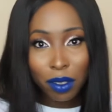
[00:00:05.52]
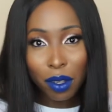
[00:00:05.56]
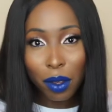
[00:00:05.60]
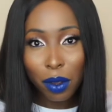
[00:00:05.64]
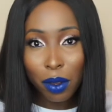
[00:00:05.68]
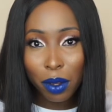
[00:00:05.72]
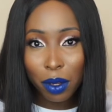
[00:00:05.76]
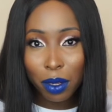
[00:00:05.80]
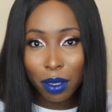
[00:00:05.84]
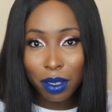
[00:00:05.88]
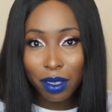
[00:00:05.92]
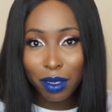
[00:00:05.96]

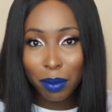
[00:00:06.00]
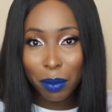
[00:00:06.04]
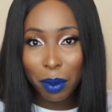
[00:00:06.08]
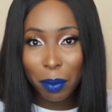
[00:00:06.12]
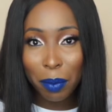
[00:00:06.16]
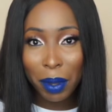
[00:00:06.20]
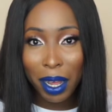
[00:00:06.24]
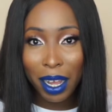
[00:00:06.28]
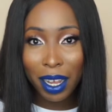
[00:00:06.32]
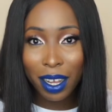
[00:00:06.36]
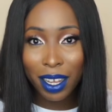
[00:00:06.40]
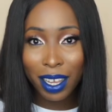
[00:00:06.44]
so good to be
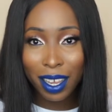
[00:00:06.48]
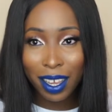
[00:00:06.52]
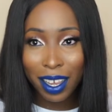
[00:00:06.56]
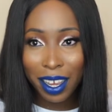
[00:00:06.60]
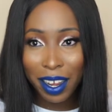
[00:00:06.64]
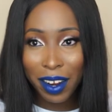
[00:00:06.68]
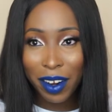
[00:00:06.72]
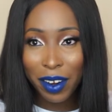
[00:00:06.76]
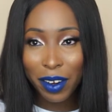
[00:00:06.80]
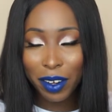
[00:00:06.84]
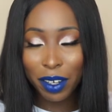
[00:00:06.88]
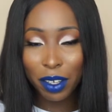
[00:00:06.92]
back
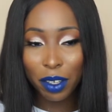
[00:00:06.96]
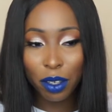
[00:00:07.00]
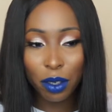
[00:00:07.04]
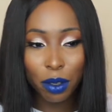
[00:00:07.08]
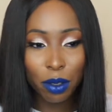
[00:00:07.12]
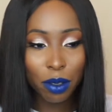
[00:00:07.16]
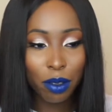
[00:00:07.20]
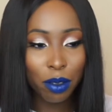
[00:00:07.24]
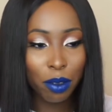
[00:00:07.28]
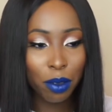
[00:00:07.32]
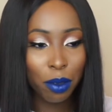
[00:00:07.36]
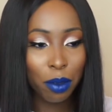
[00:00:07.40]
here on
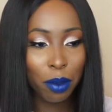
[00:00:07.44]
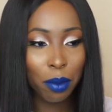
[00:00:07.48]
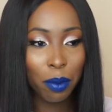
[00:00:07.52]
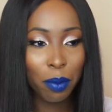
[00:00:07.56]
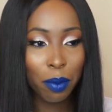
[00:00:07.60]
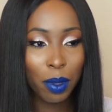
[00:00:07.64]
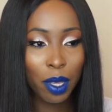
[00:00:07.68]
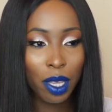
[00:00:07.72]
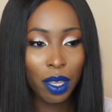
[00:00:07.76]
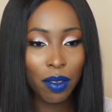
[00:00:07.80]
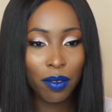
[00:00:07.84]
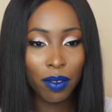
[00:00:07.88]
youtube
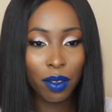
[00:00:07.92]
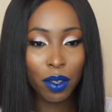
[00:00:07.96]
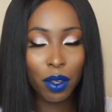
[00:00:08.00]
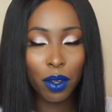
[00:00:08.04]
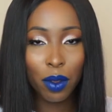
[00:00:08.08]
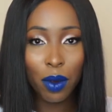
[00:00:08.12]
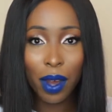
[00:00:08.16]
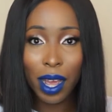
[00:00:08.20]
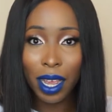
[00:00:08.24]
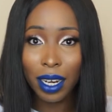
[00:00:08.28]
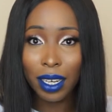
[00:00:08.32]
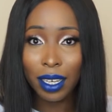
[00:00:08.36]
even
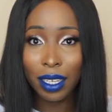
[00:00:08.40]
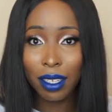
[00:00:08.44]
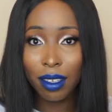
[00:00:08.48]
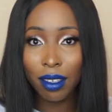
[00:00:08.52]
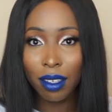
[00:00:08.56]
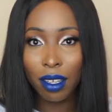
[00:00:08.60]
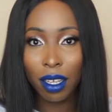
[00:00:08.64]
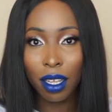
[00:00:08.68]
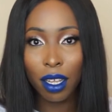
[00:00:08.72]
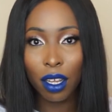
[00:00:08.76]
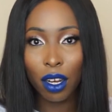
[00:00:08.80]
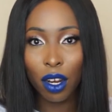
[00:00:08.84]
though i did
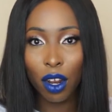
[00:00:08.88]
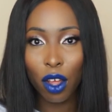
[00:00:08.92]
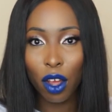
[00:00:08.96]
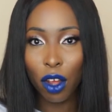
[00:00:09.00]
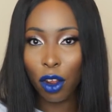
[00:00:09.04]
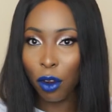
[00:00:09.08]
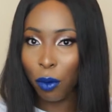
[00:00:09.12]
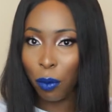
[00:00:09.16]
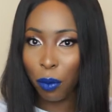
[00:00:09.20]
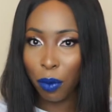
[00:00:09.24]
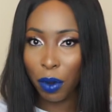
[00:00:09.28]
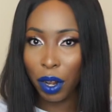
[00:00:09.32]
take a
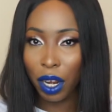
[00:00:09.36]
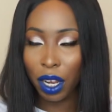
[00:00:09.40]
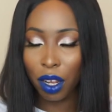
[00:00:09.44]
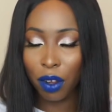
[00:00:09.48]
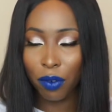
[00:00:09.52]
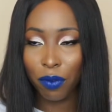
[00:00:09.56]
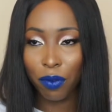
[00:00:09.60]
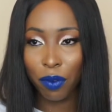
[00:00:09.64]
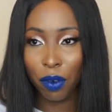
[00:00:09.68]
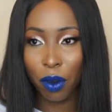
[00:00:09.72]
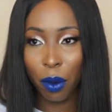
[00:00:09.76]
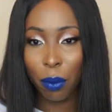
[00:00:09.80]
long break
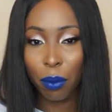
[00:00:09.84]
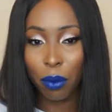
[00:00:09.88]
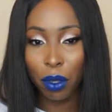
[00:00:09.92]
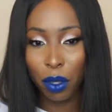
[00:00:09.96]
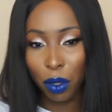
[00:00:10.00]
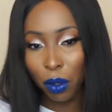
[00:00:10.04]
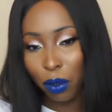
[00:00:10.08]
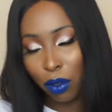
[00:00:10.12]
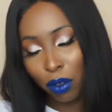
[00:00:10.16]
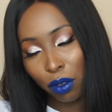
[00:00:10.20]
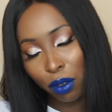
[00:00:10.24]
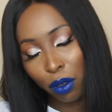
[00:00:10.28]
from
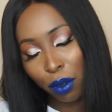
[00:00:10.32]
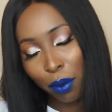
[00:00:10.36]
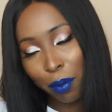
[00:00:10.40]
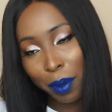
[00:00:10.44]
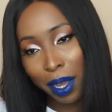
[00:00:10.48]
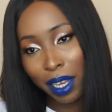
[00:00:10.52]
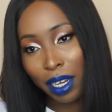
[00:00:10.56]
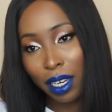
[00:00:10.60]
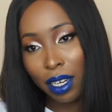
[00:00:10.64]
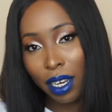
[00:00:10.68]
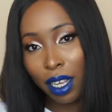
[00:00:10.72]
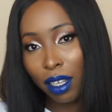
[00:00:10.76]
youtube
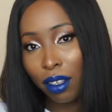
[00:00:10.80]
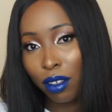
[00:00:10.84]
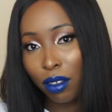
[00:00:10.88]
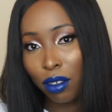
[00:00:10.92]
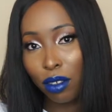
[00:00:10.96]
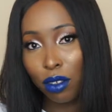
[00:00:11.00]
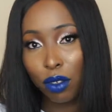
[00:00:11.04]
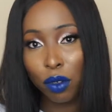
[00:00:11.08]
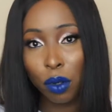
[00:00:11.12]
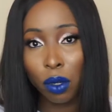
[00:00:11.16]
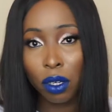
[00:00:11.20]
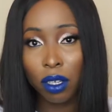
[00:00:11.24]
i needed
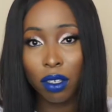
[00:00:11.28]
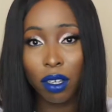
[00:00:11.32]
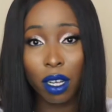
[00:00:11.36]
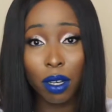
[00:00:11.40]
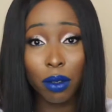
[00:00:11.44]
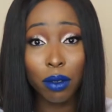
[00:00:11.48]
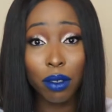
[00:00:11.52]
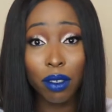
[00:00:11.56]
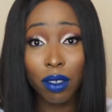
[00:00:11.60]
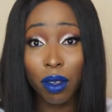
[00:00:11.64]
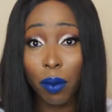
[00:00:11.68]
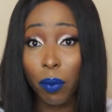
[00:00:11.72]
to sort
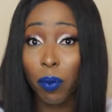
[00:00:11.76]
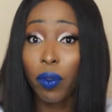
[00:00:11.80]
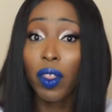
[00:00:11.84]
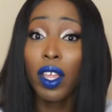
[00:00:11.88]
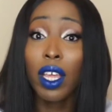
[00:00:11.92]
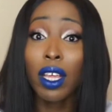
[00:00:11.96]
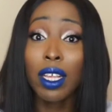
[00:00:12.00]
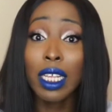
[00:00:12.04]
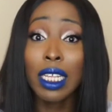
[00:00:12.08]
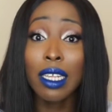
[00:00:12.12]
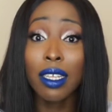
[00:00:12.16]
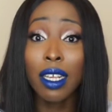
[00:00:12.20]
out some
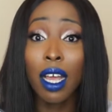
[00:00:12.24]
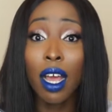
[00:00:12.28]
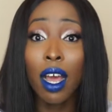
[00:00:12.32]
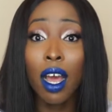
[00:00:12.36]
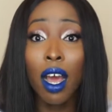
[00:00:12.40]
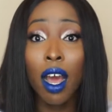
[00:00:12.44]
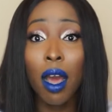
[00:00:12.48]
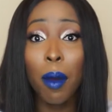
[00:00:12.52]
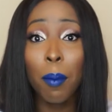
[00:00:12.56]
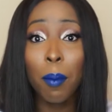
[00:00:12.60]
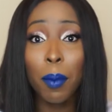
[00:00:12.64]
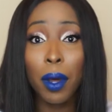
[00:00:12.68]
things
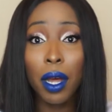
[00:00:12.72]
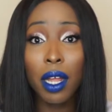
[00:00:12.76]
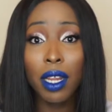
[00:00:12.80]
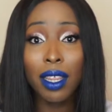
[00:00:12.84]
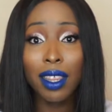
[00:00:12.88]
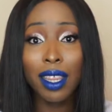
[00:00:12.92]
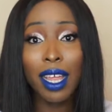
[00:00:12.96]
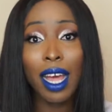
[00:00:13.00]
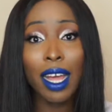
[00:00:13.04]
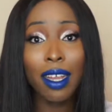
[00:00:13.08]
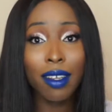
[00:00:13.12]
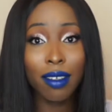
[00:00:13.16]

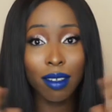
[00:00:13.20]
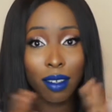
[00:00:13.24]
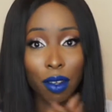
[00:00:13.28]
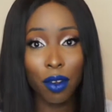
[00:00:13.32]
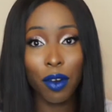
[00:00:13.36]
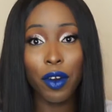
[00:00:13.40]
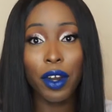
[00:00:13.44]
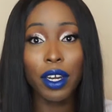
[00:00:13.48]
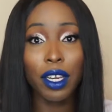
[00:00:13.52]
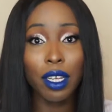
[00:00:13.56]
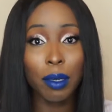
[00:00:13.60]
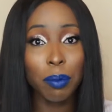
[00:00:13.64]
but that's
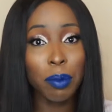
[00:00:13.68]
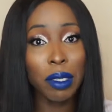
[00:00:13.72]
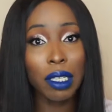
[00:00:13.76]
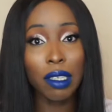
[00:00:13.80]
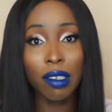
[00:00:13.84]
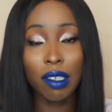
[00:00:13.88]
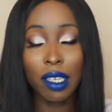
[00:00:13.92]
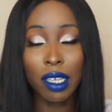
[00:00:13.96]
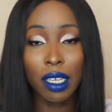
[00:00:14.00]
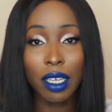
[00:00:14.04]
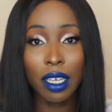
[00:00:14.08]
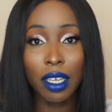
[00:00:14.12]
already
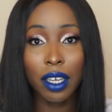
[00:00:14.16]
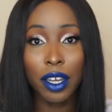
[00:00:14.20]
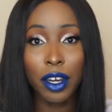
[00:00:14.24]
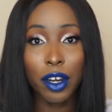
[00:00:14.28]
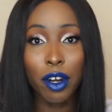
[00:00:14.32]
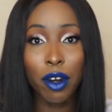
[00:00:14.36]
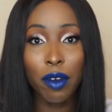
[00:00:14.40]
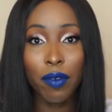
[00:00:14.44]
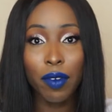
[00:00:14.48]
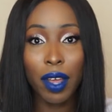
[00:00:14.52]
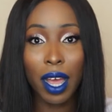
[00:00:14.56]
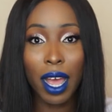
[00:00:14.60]
been taken
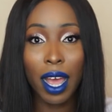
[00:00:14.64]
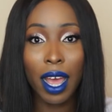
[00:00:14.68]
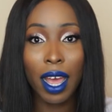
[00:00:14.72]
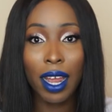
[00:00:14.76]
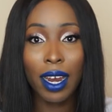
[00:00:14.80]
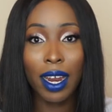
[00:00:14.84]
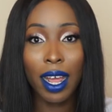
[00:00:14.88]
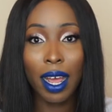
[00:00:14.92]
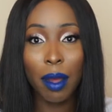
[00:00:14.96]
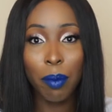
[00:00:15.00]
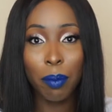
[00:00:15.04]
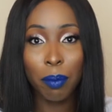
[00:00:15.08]
care of
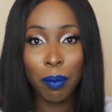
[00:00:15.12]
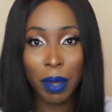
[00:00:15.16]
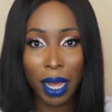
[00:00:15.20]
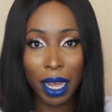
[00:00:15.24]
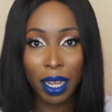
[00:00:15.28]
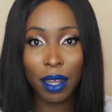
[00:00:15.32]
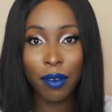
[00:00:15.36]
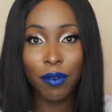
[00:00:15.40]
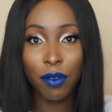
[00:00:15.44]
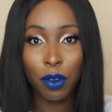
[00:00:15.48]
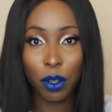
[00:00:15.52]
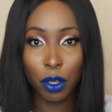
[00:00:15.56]
and i'm
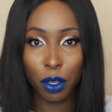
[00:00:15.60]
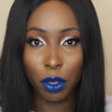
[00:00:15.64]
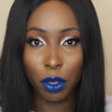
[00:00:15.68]
back for